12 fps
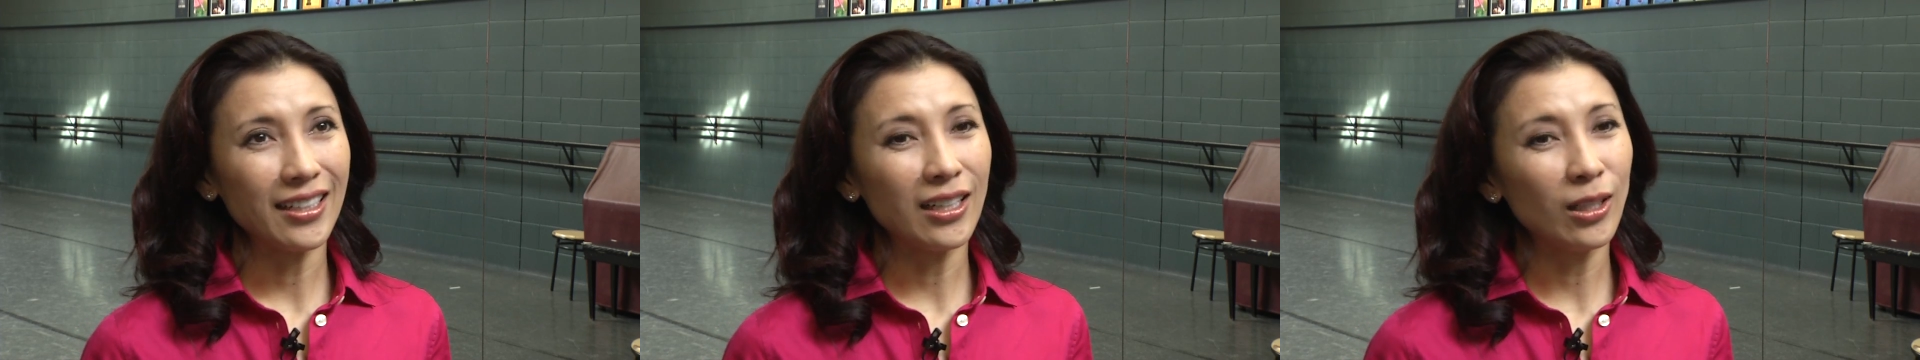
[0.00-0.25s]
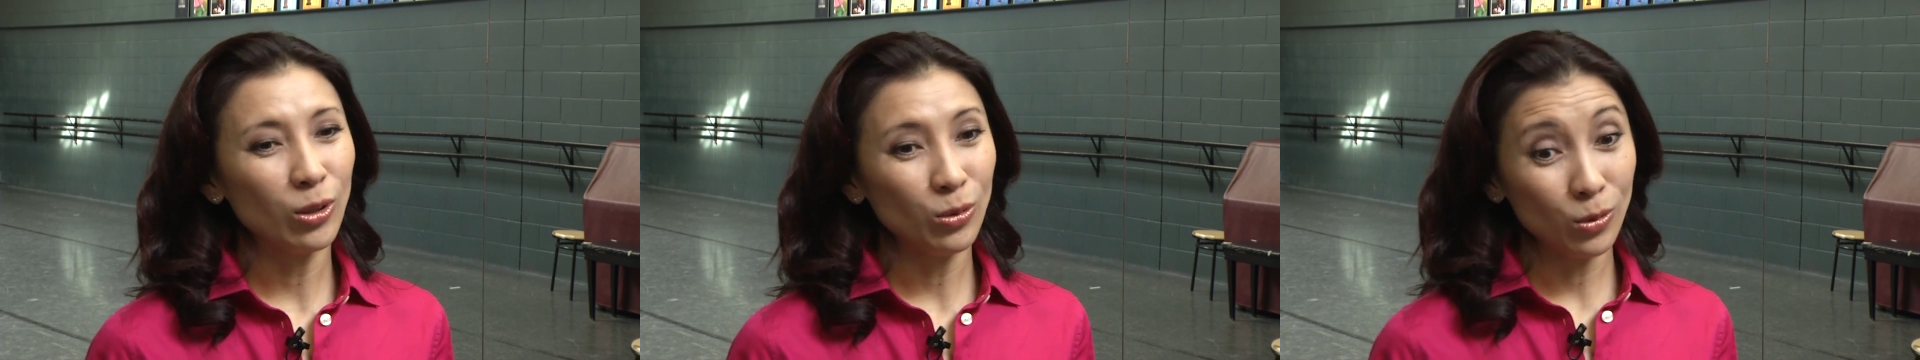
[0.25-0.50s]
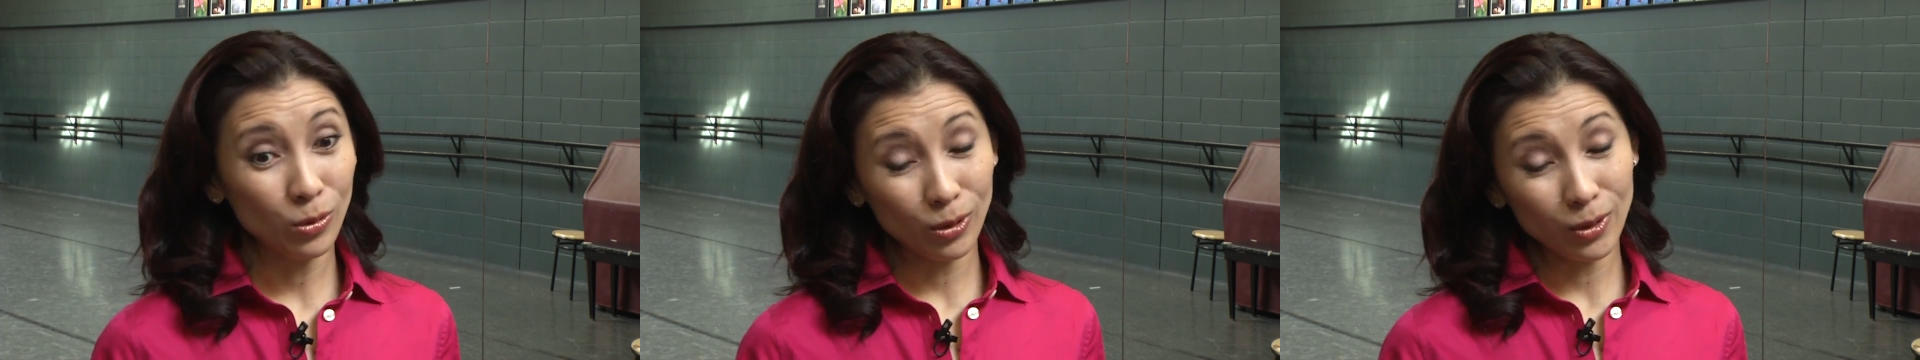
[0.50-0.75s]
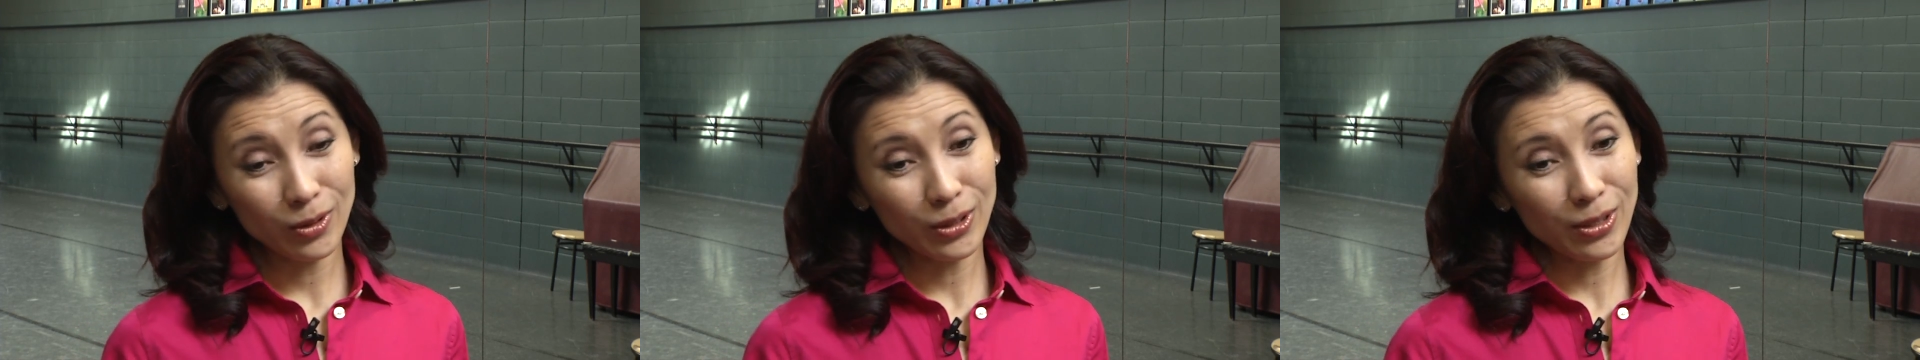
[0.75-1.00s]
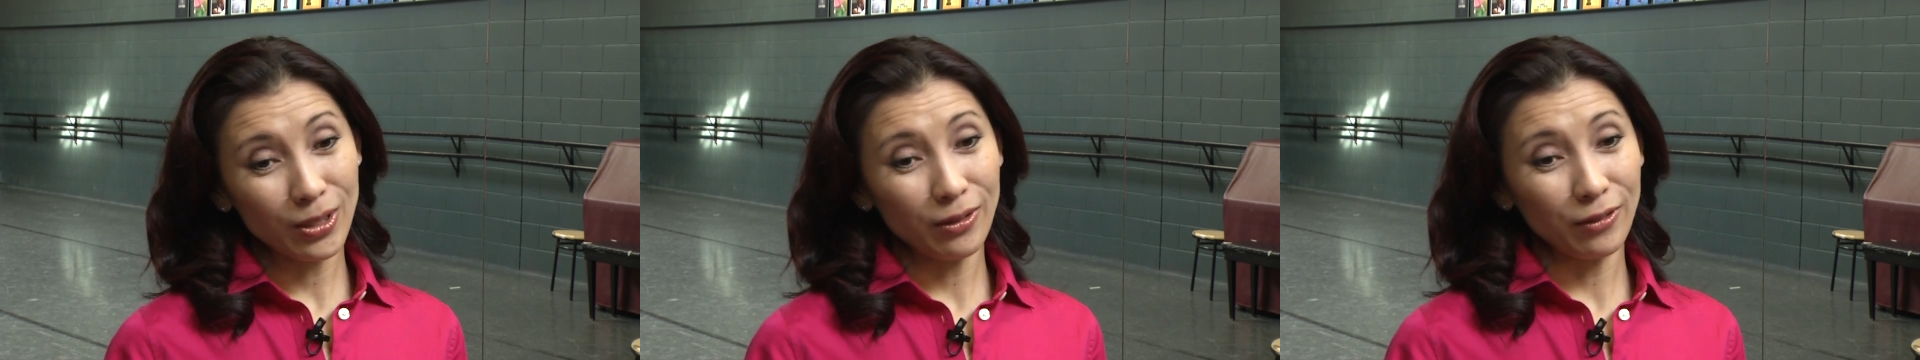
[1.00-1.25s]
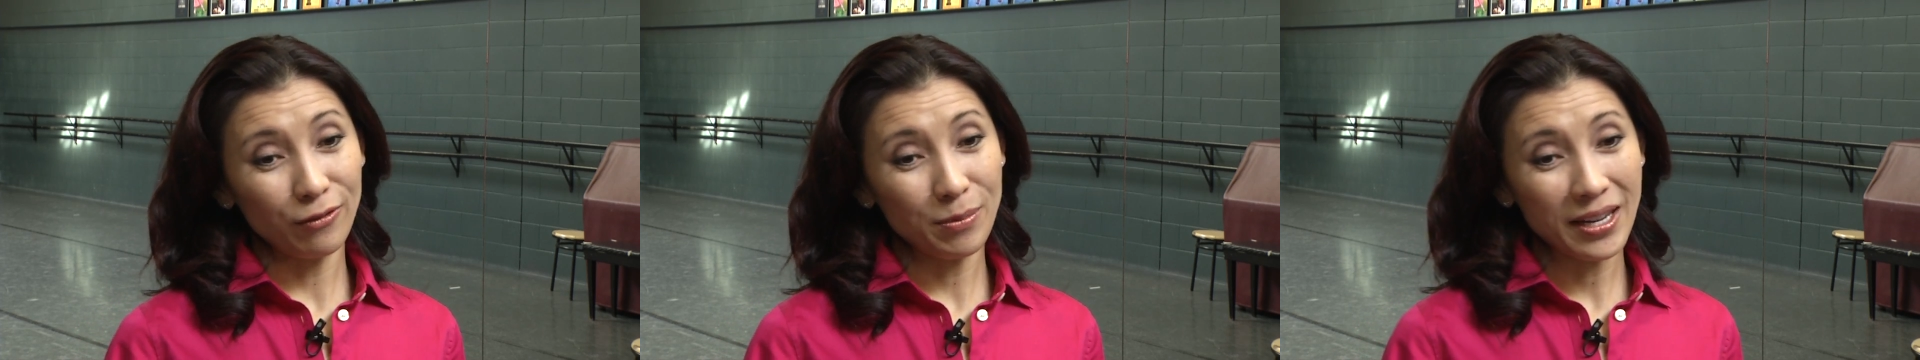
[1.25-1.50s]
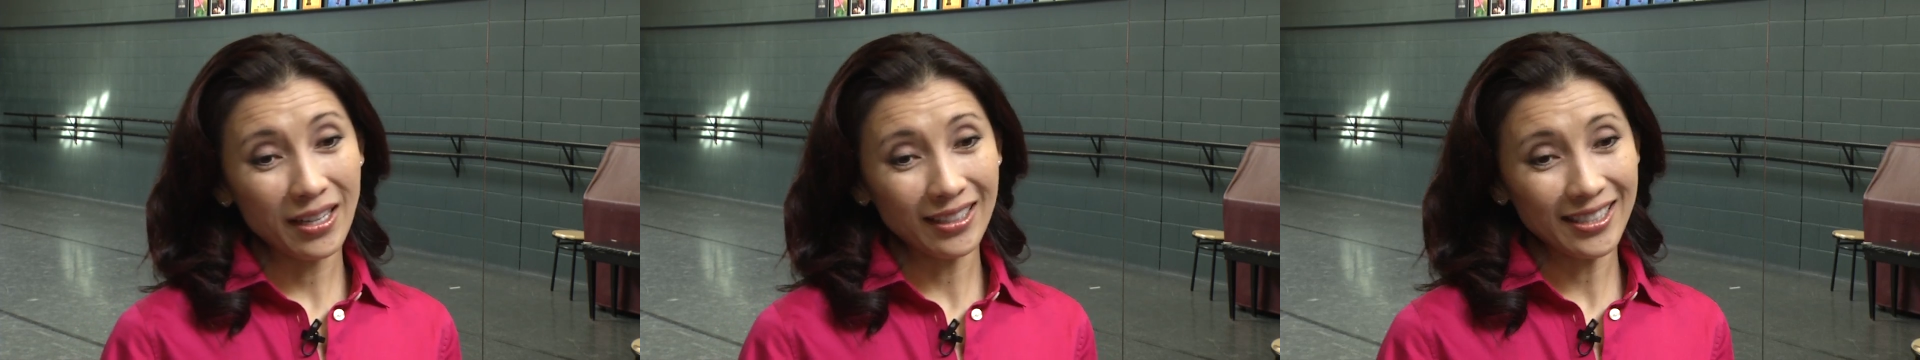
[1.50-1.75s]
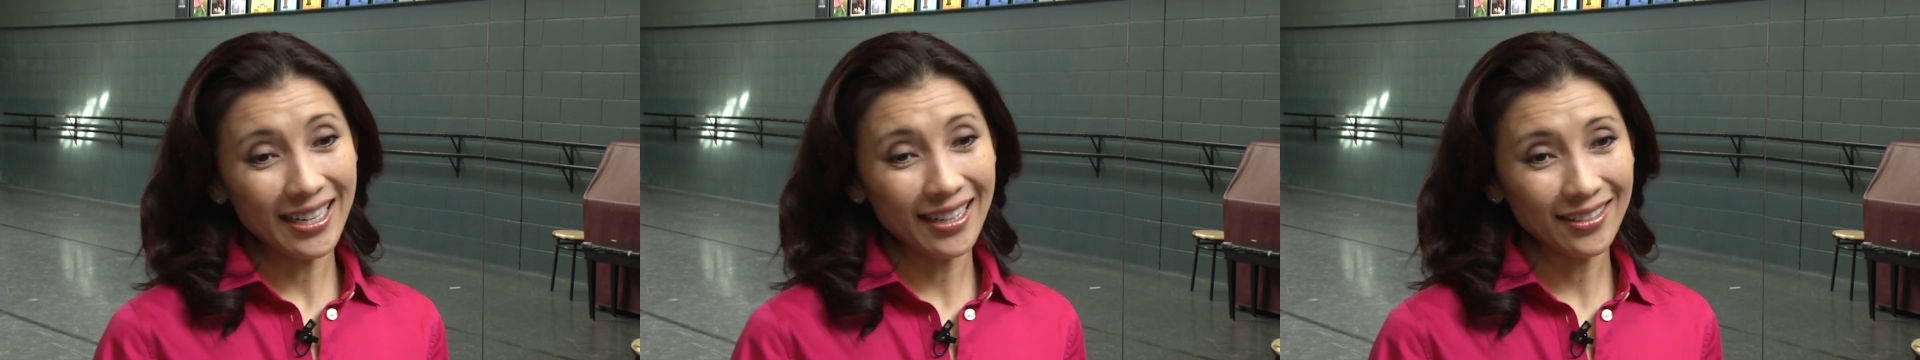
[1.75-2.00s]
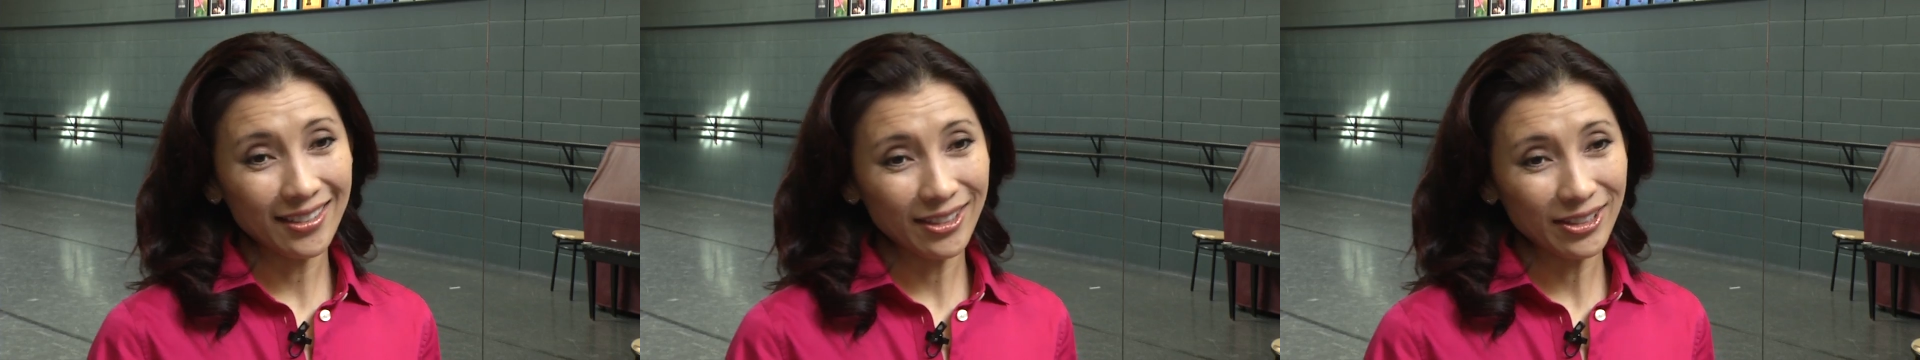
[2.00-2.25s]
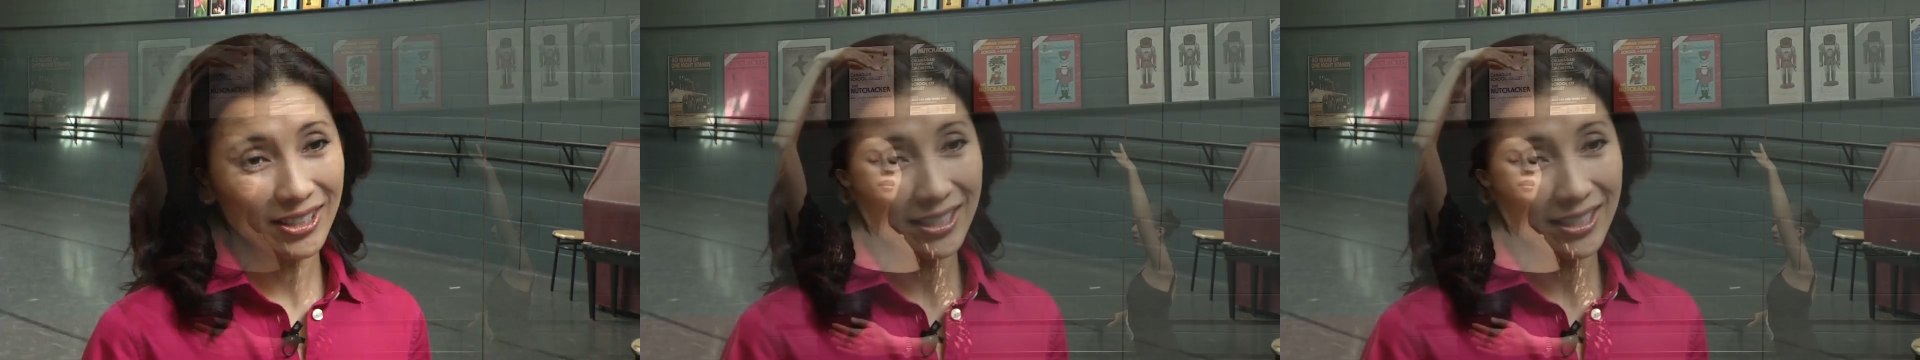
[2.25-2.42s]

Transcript: allures of being a dancer